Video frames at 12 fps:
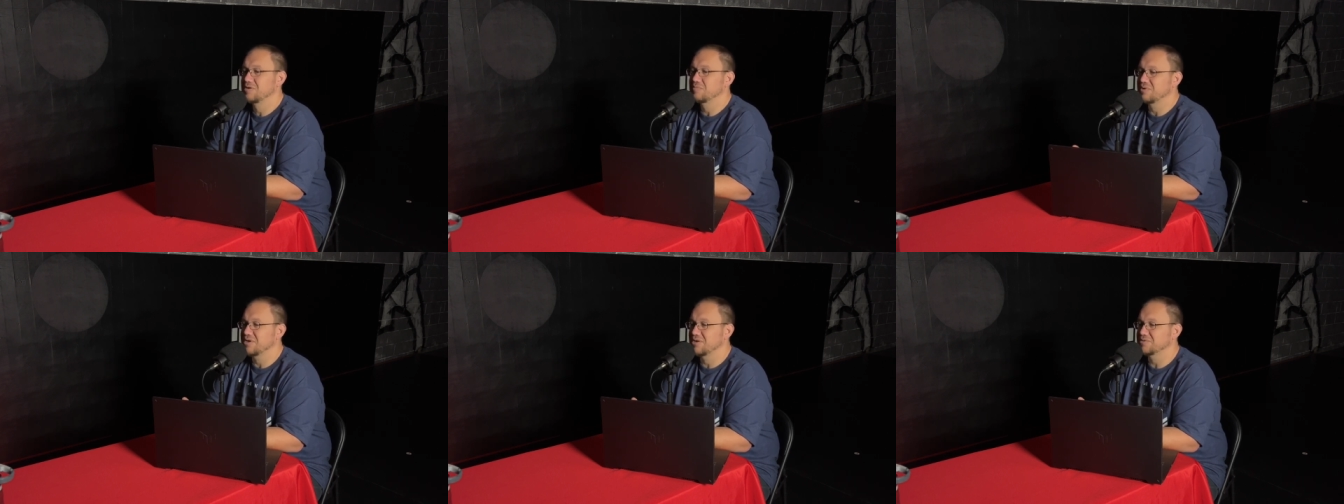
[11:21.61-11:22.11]

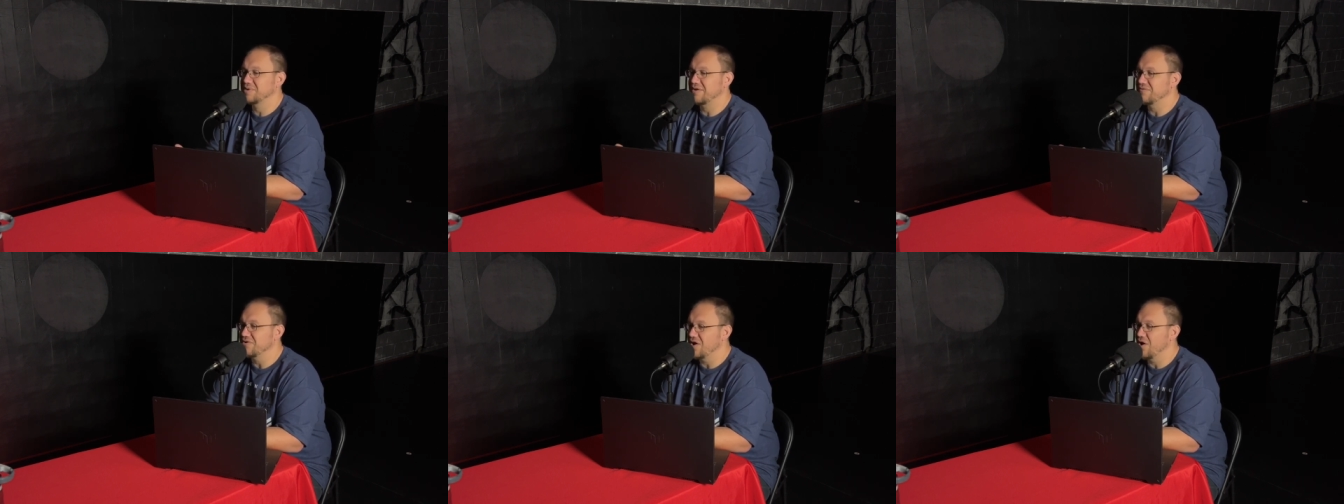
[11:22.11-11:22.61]
because we
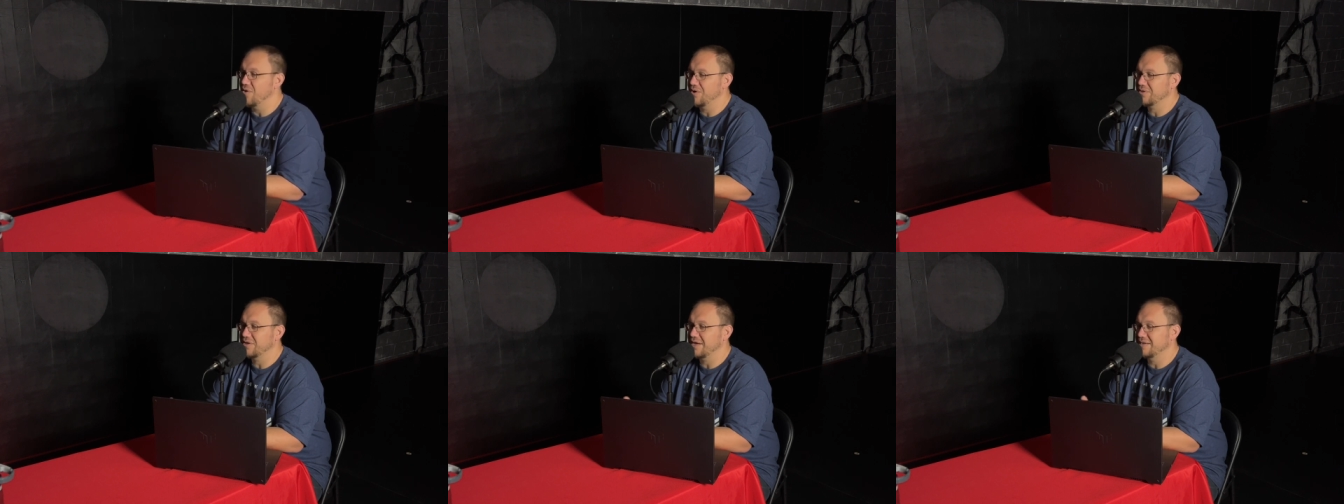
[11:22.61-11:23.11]
have no
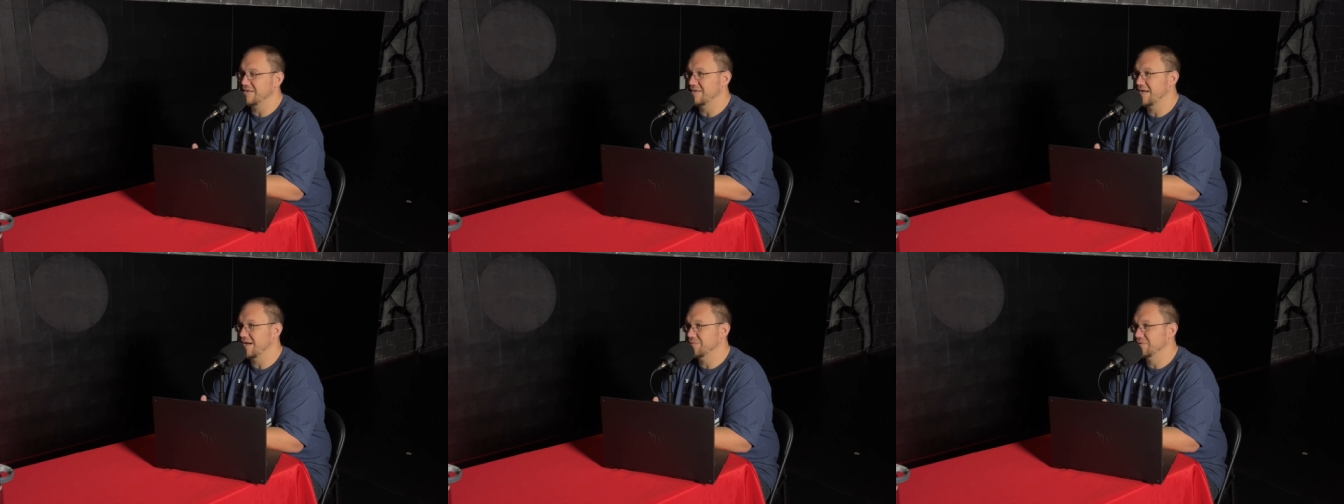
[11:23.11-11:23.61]
earthly idea
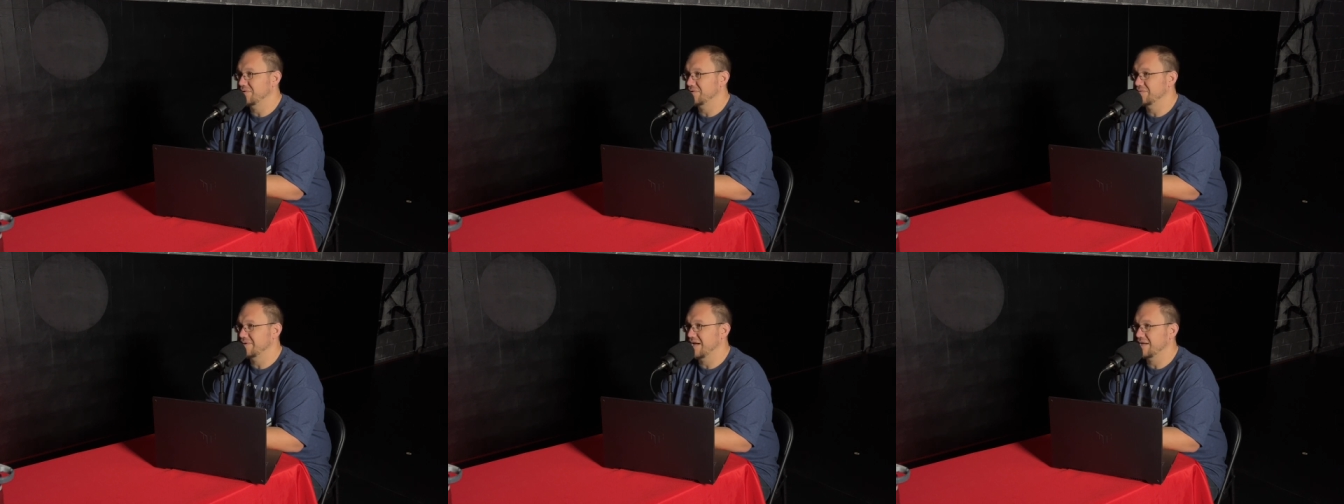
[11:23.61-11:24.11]
how we're going
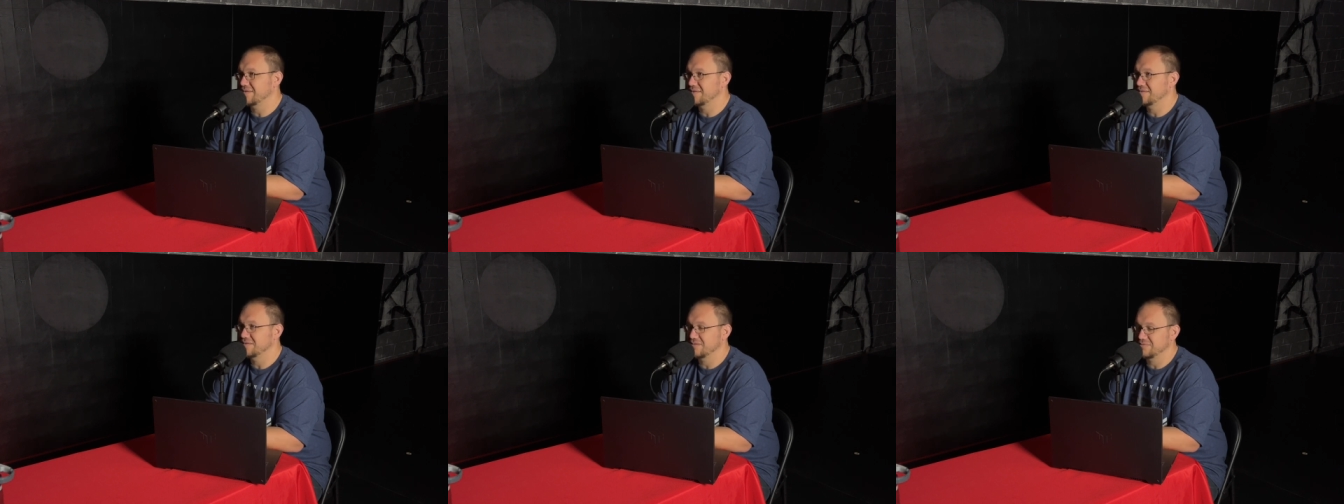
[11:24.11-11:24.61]
to react in
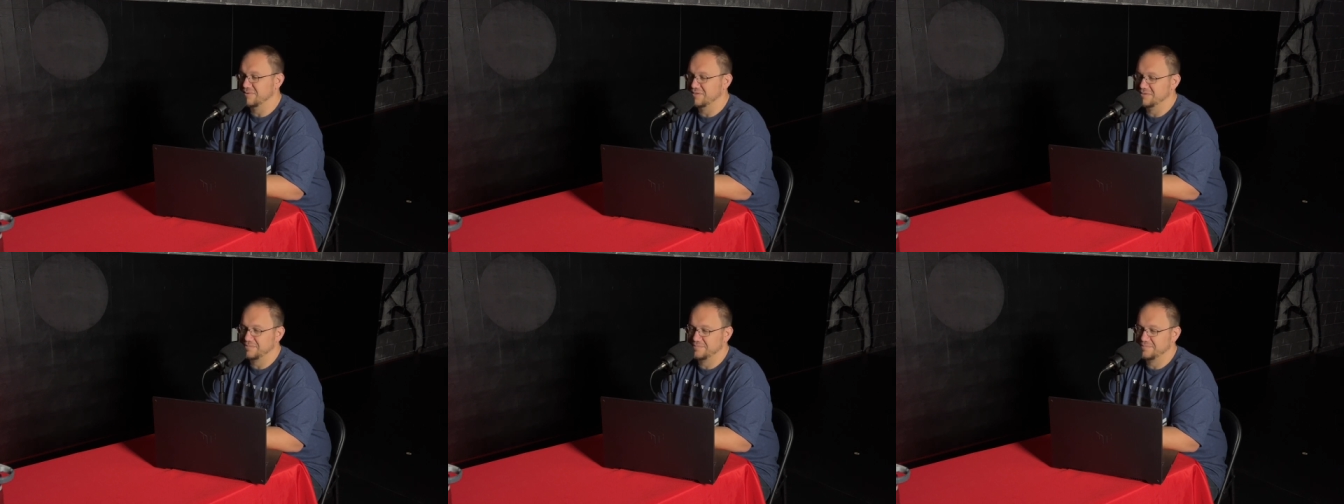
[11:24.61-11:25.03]
that situation.